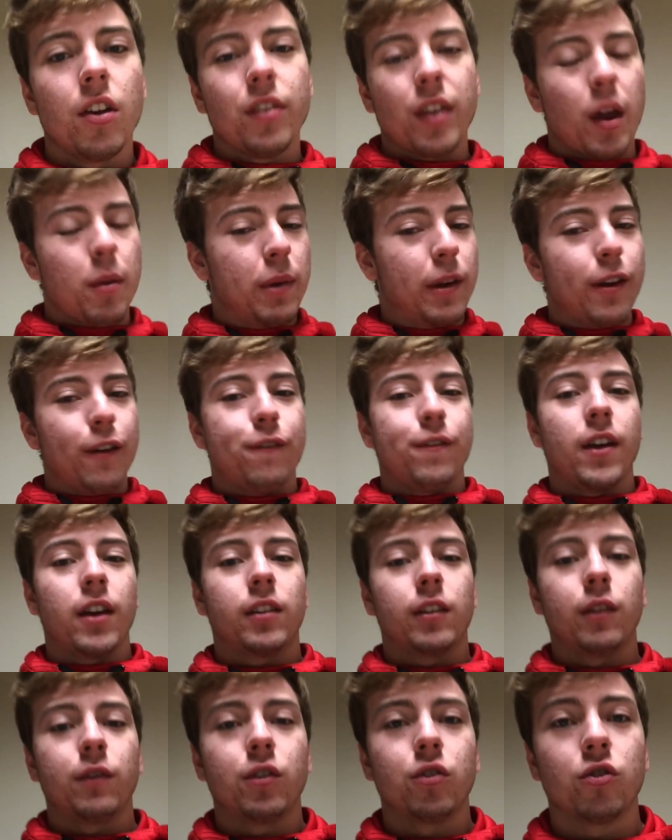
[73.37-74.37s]
That'd be an
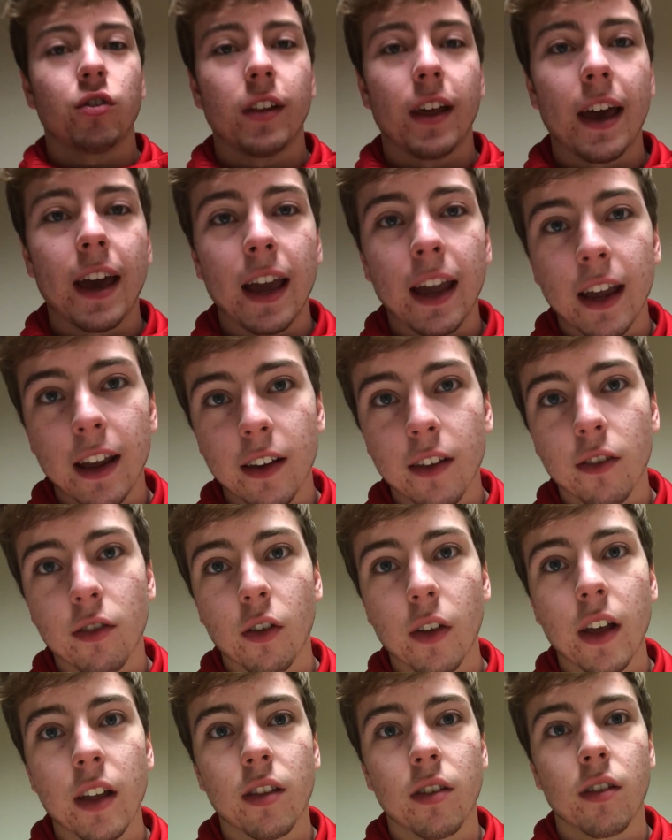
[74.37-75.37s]
effective visual aid, and
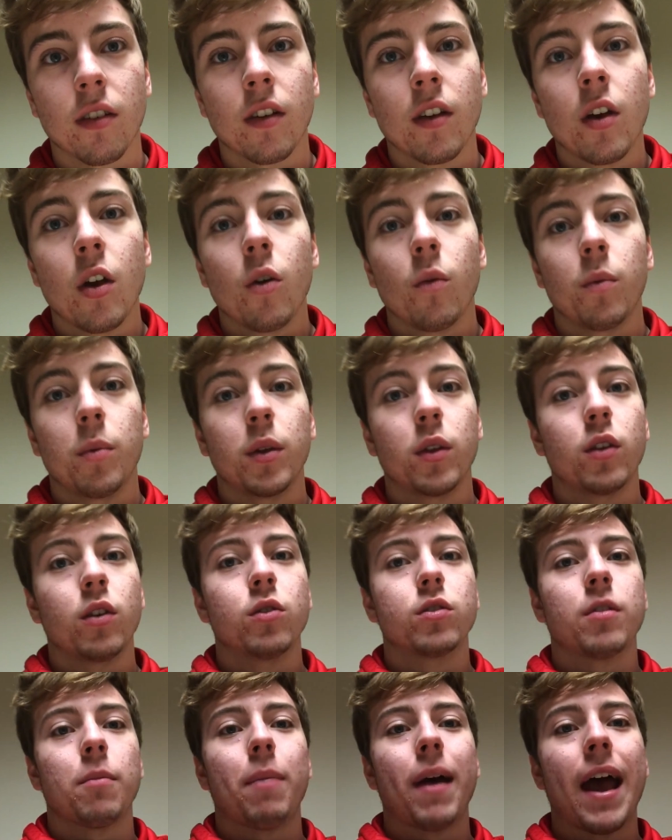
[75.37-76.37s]
so would be the
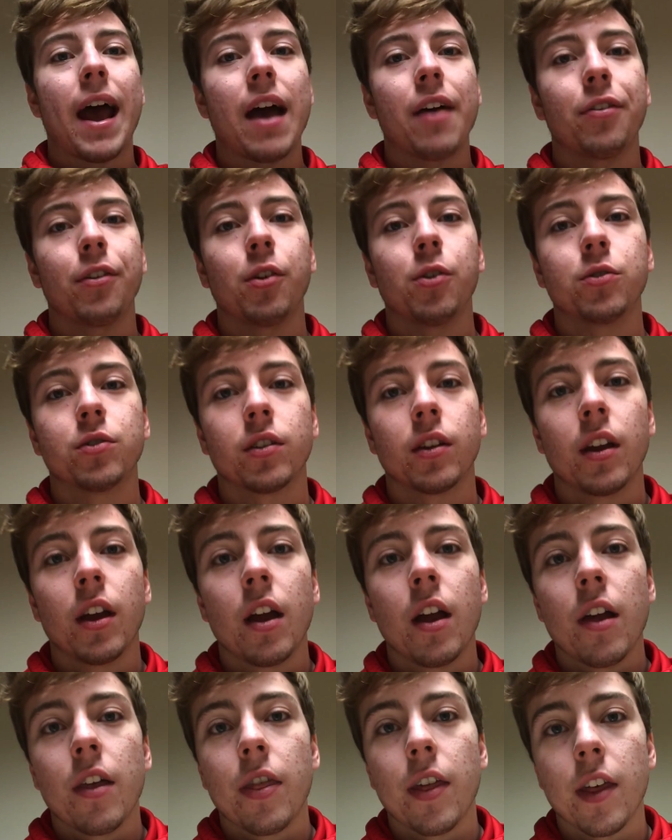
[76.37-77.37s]
use of pathos.
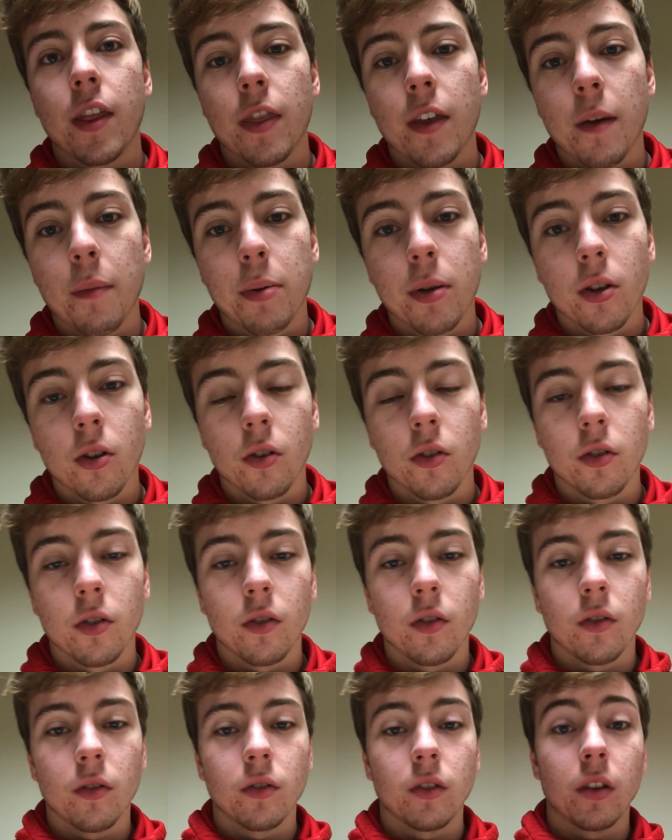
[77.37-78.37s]
Then
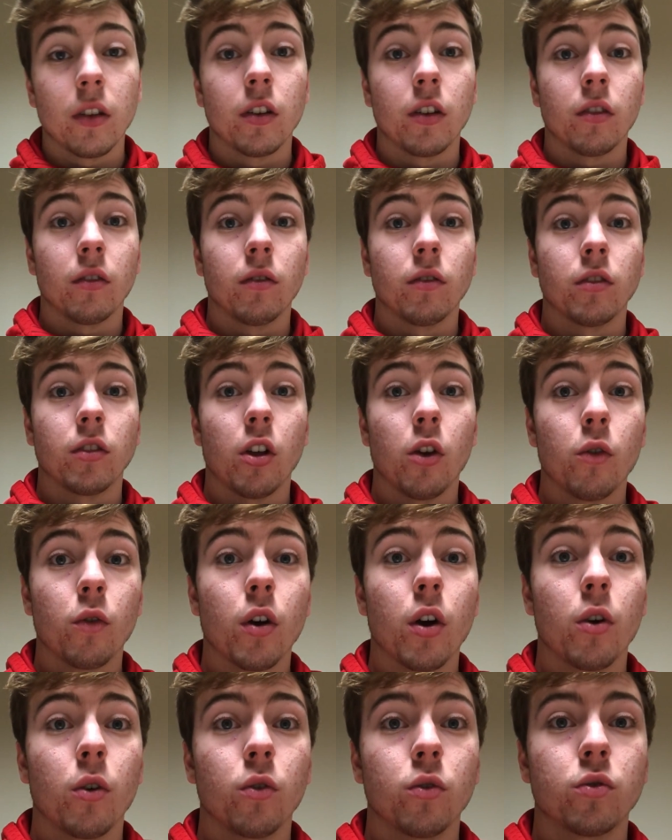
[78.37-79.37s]

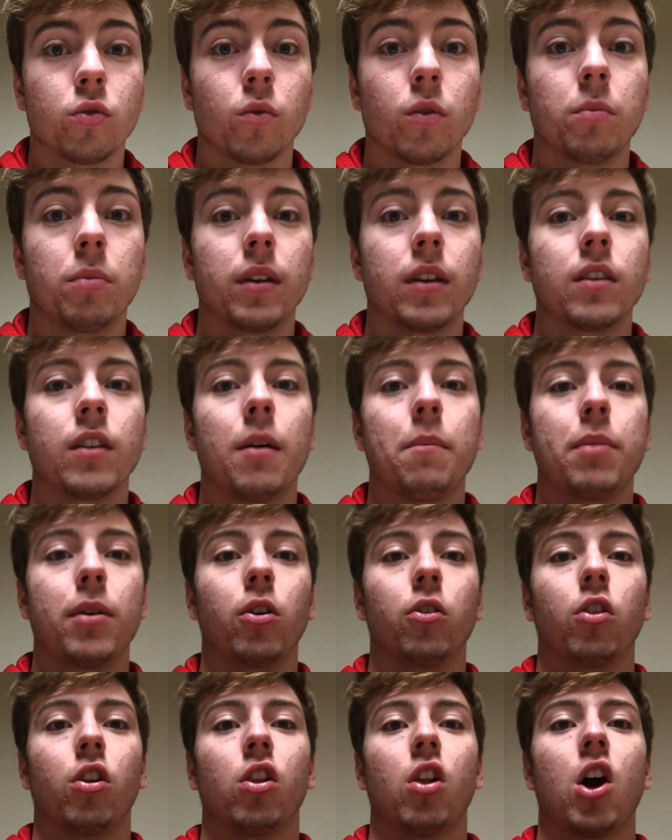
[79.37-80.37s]
logos would be the
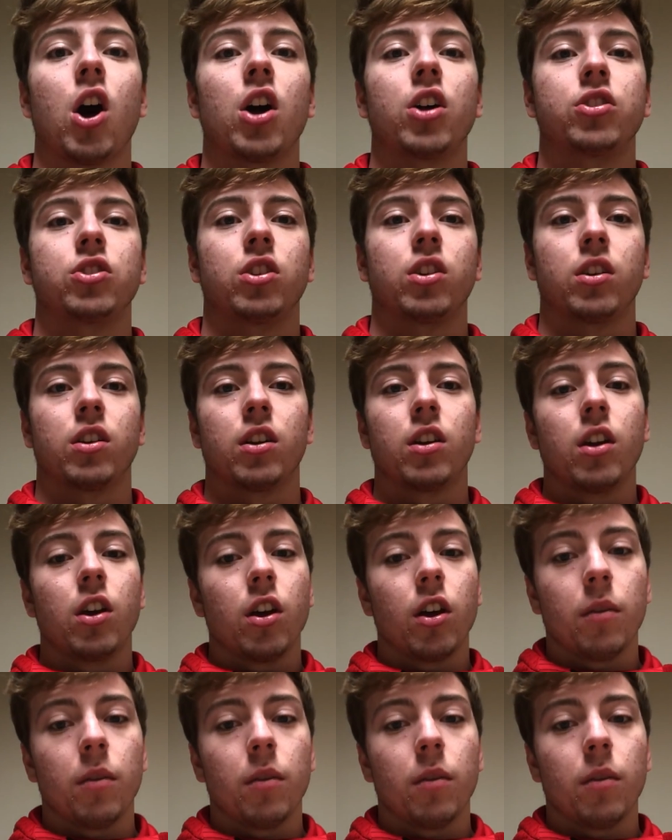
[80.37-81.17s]
appeal to logic.